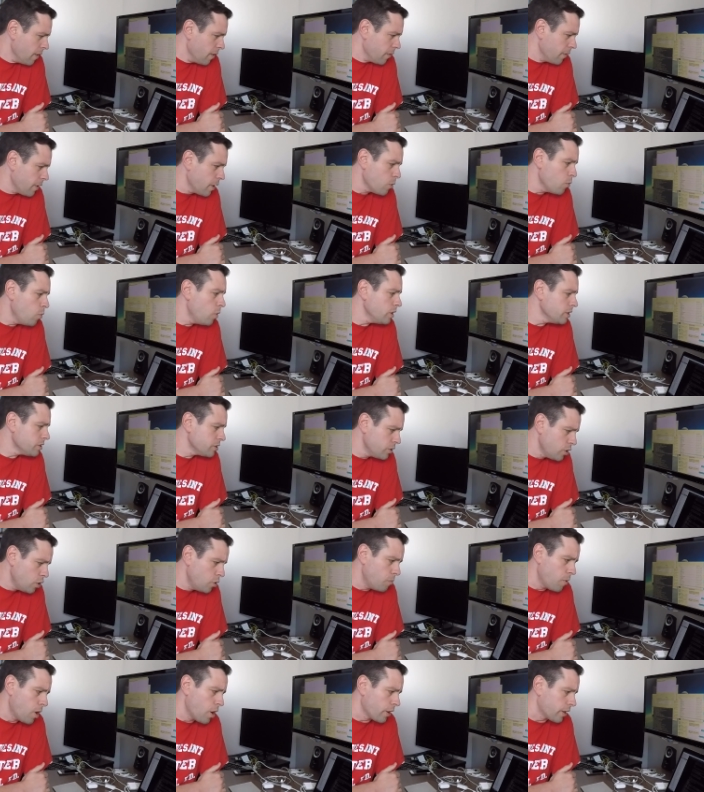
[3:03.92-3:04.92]
there was
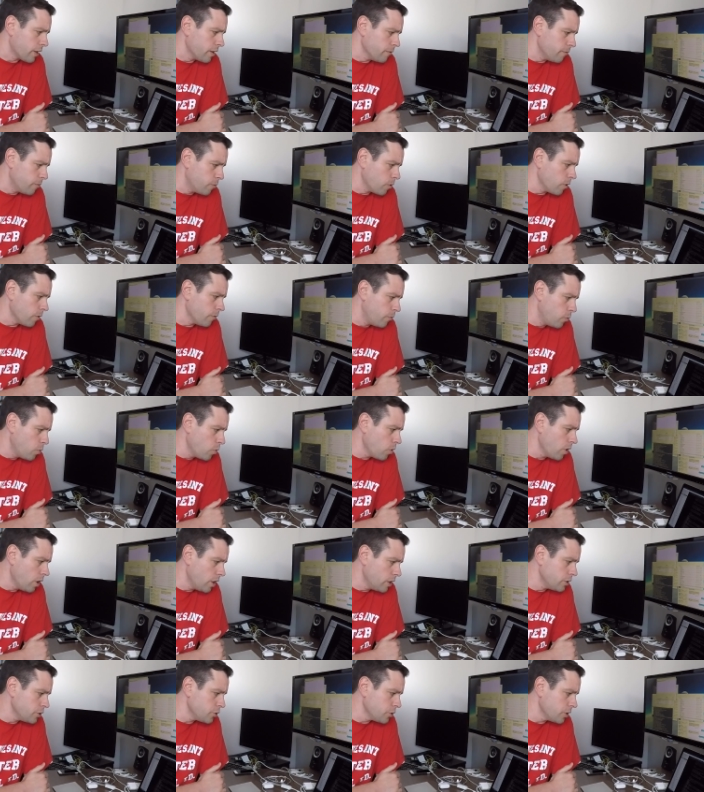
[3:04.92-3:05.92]
no market for a
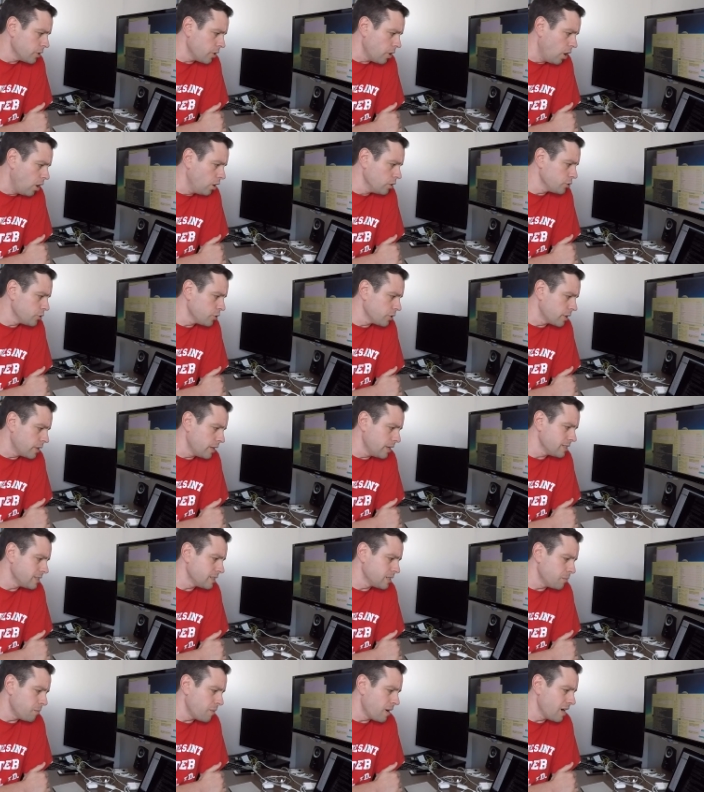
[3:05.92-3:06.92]
400 ultra
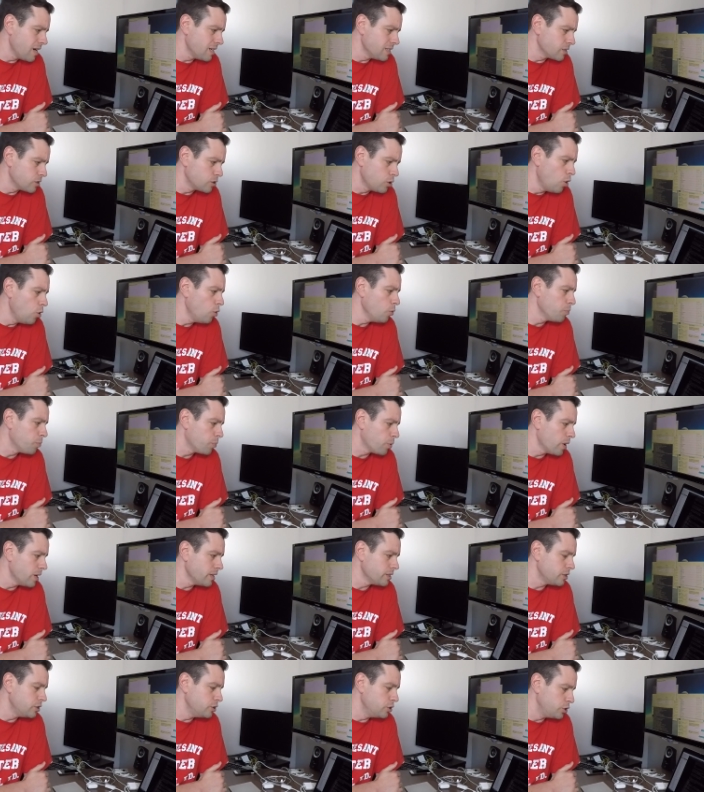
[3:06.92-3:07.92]
customized cold
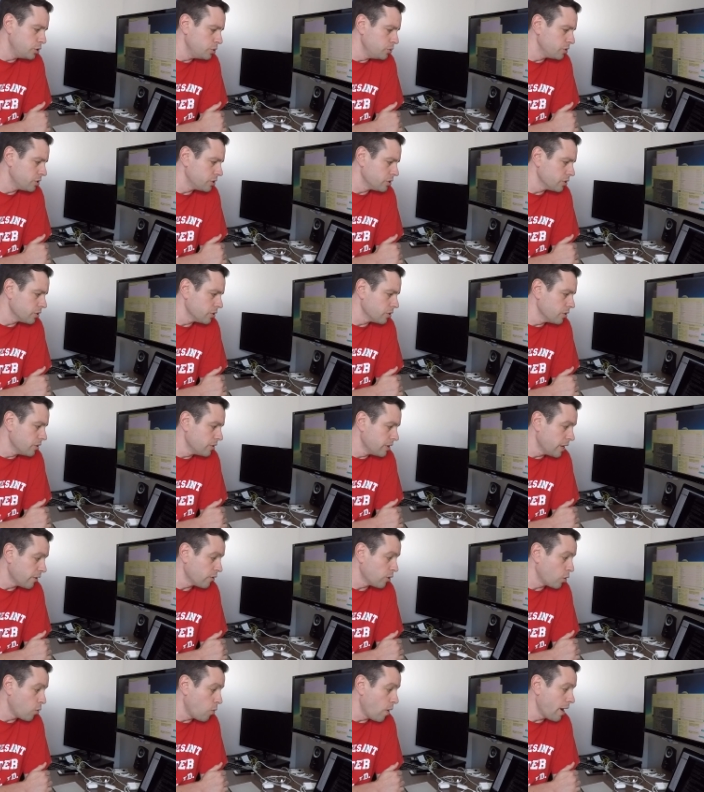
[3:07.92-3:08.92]
press juicer
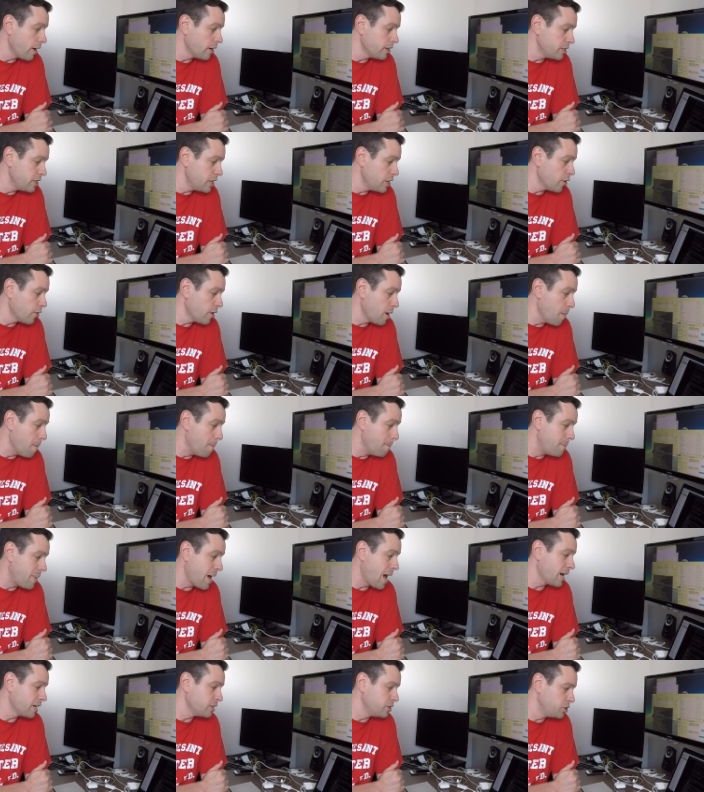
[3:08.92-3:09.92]
that required DRM
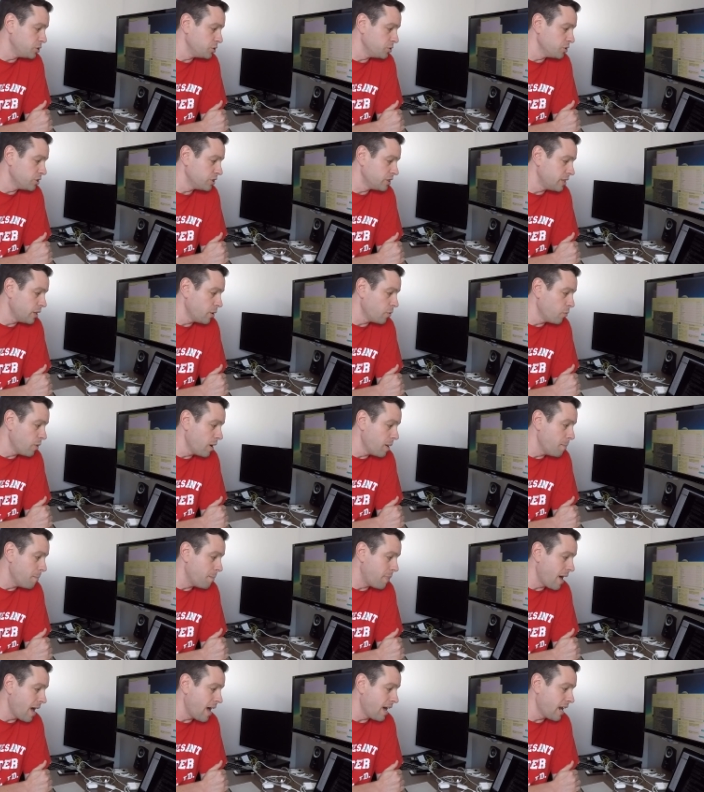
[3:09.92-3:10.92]
bag juice that
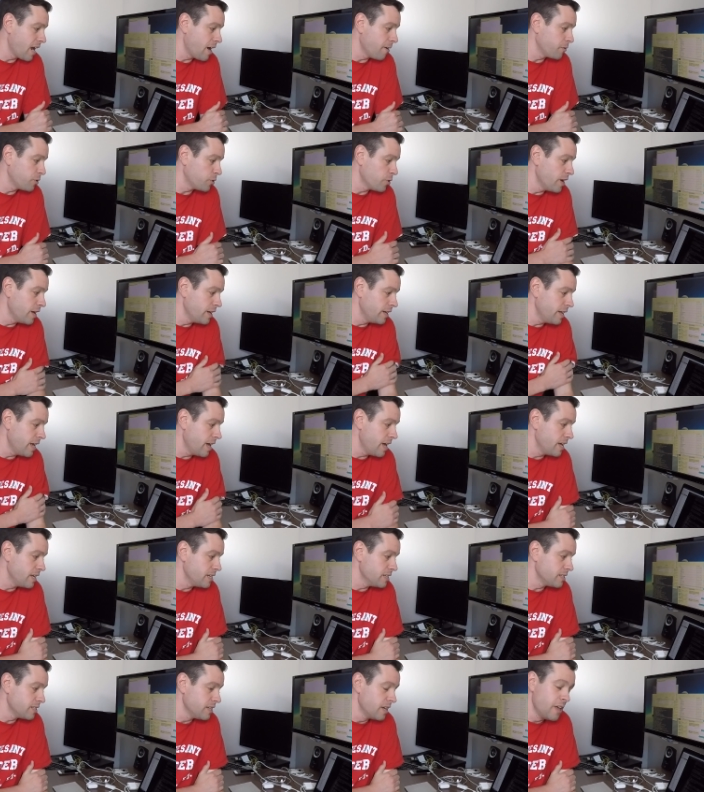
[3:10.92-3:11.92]
went bad after eight
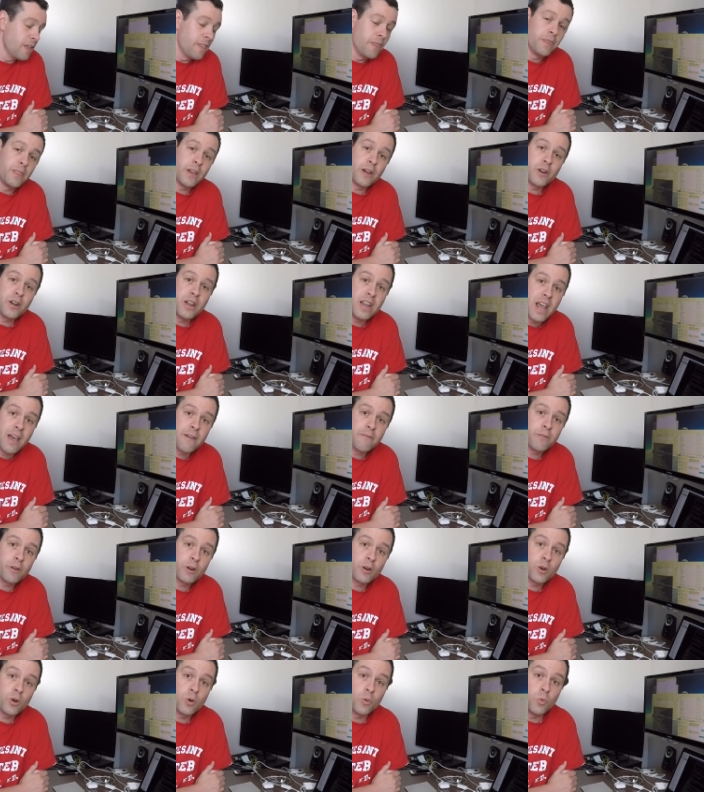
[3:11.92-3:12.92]
days. There
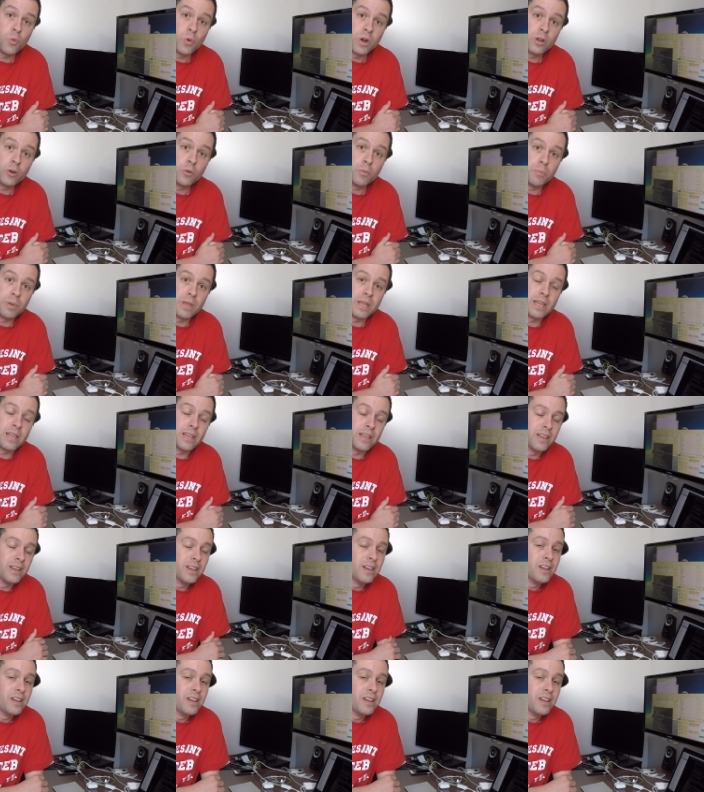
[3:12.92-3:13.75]
never will be.